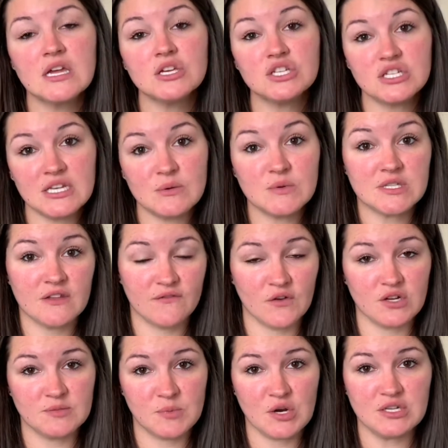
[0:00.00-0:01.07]
she was the
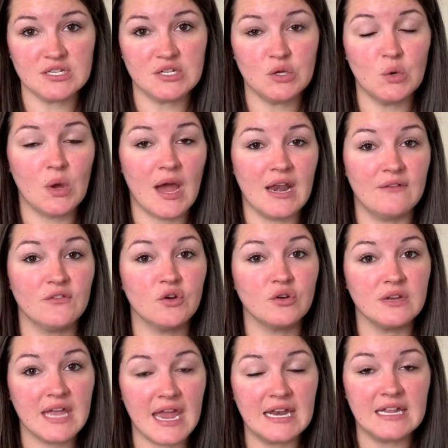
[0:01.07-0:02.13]
first person who kind of
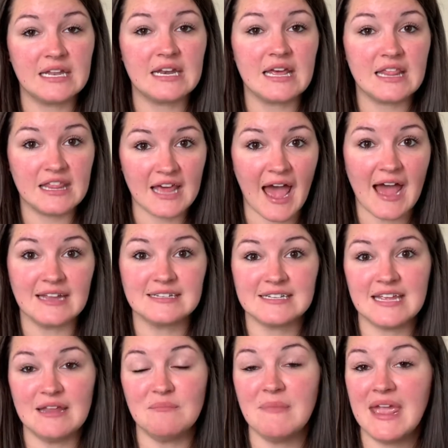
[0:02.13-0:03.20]
created that
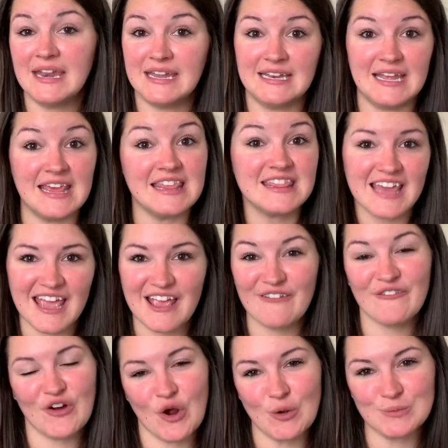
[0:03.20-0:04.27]
and made it a thing
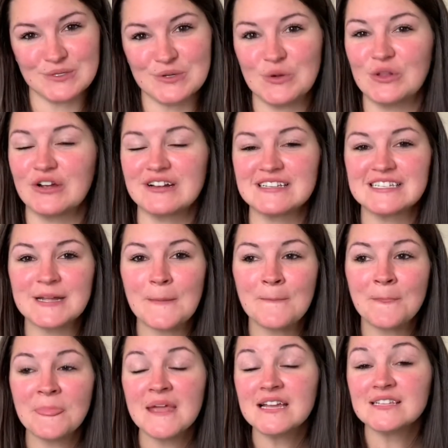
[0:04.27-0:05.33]
for homeschoolers.
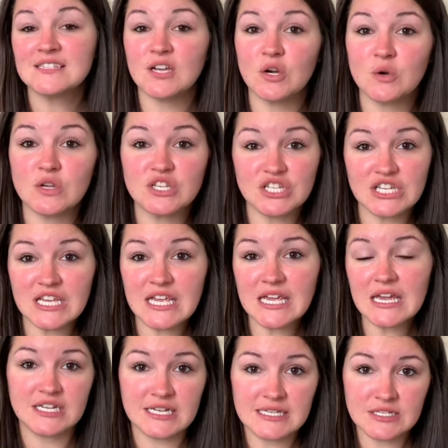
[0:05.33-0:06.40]
So
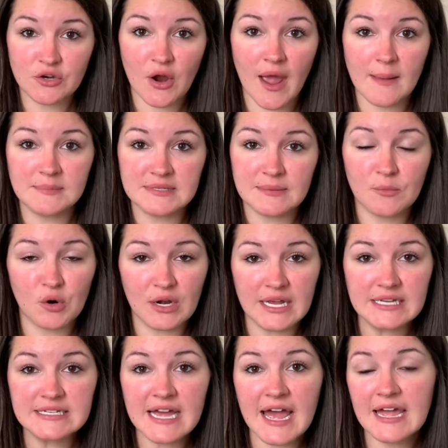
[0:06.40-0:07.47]
she describes
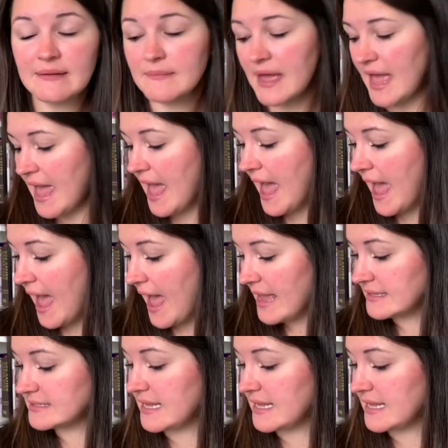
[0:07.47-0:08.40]
morning time as